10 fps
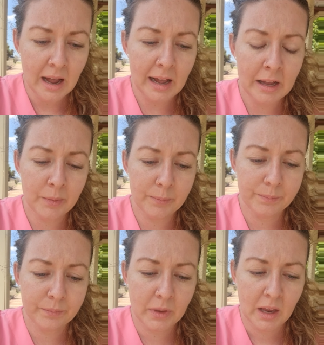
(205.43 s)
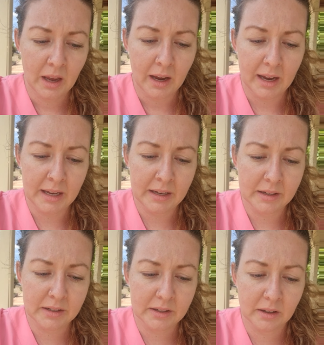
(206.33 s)

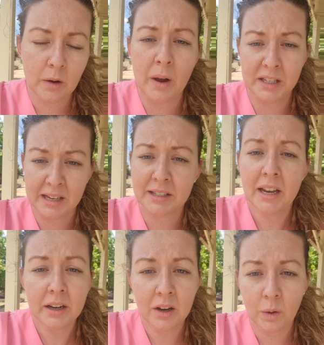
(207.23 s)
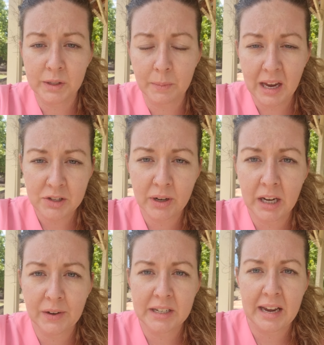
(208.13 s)
As I said, it can cause some gastric
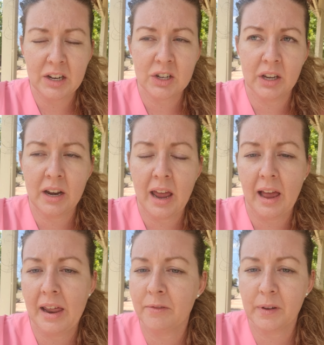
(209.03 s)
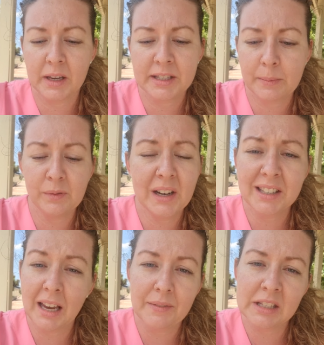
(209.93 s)
irritation, and for some of us
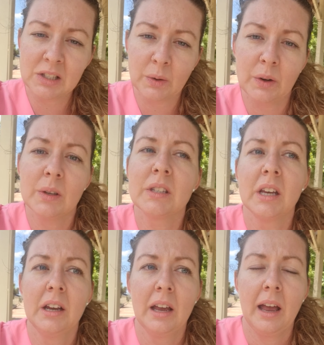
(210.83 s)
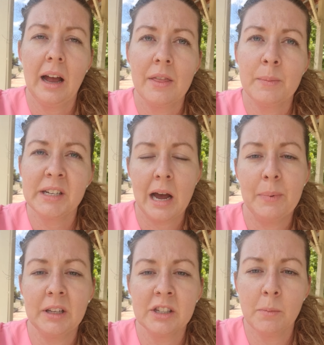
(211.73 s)
it even slows the
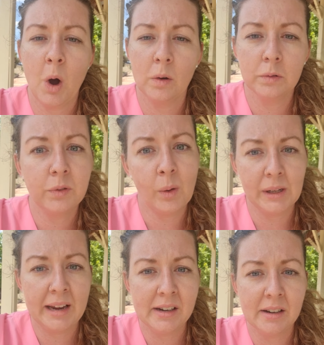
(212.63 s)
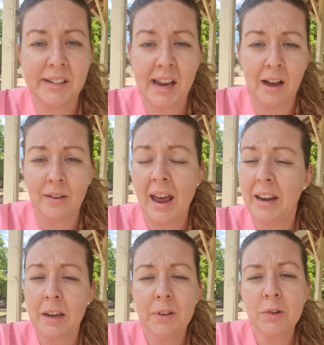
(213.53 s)
metabolism of folate down, and
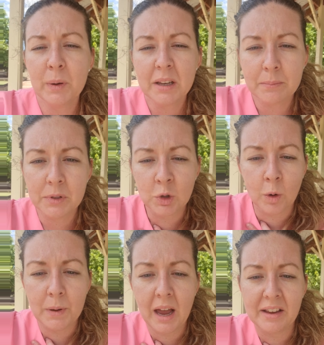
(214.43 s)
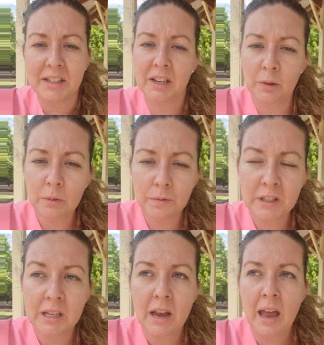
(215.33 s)
even if we absorb it
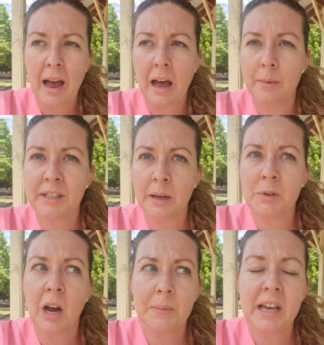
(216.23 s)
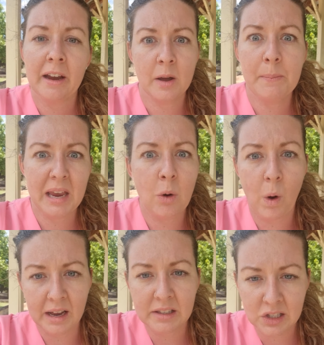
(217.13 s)
ourselves, sometimes that can be
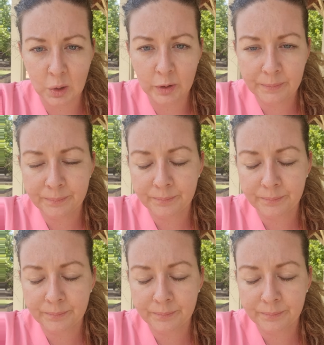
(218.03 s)
quite slow.